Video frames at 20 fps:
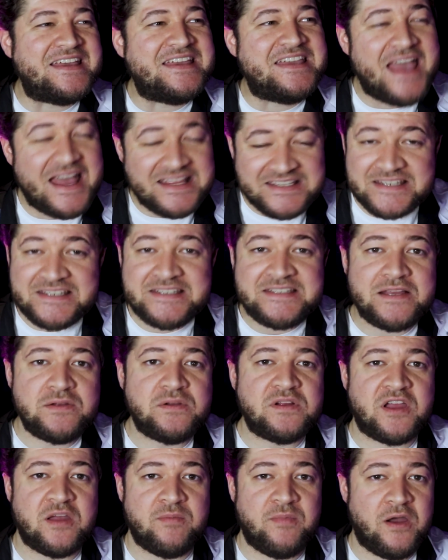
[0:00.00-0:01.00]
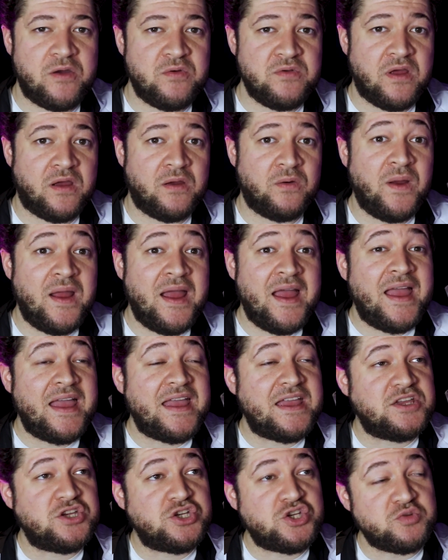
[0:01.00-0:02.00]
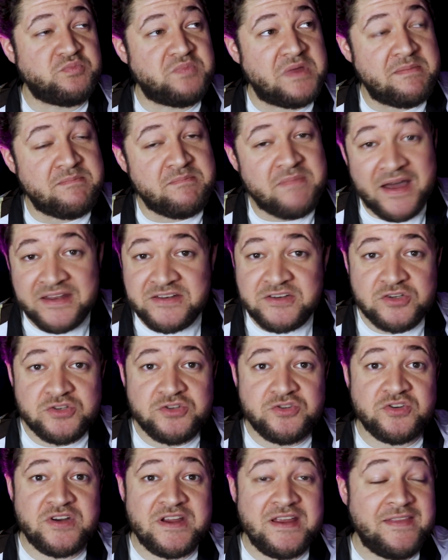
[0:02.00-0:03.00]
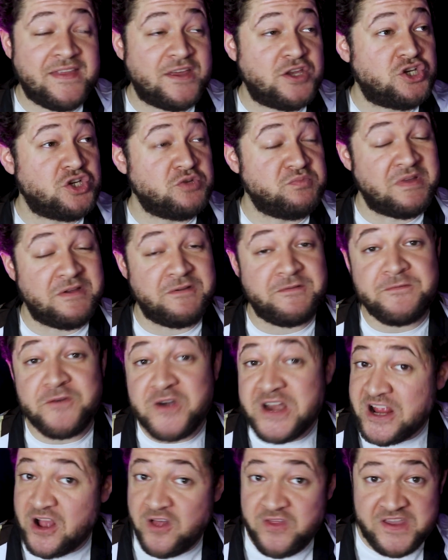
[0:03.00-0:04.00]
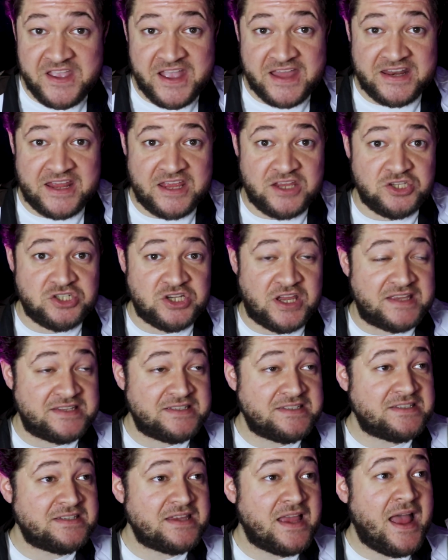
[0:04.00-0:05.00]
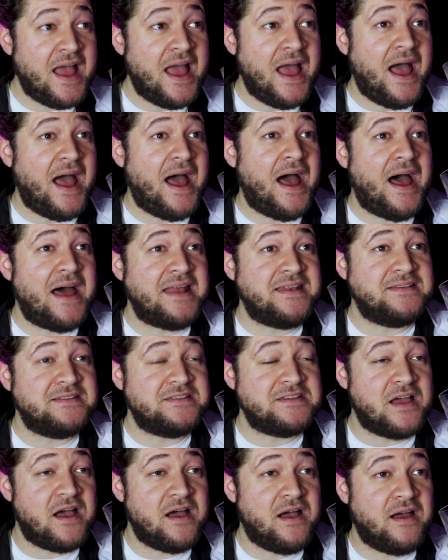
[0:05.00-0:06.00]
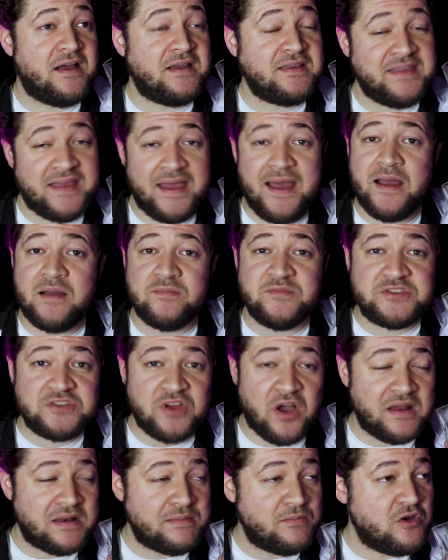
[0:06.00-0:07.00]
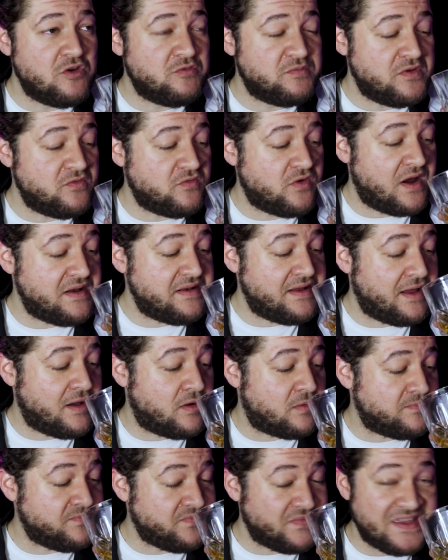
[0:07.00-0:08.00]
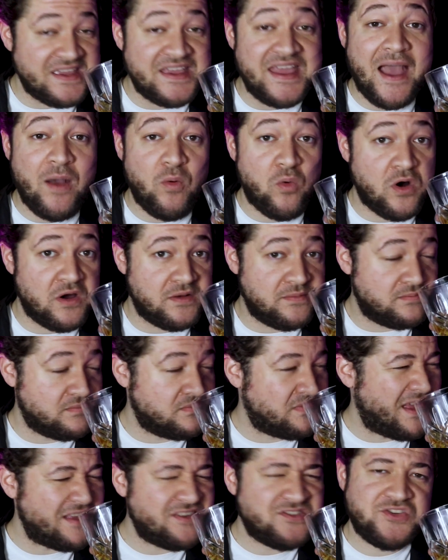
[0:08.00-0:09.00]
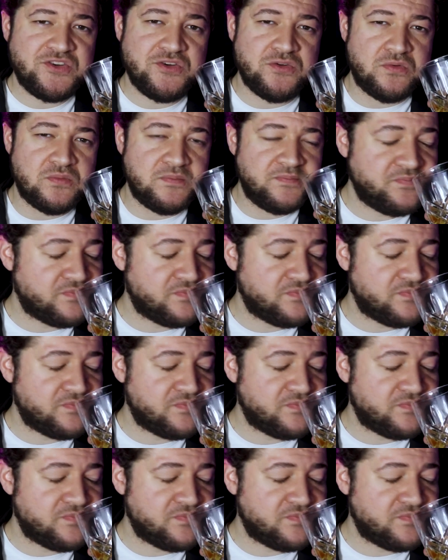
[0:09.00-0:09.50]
Get a silk kimono. It should be mandatory. They should be free on the NHS. And yeah, I'm starting a movement right now. Get one. Get two.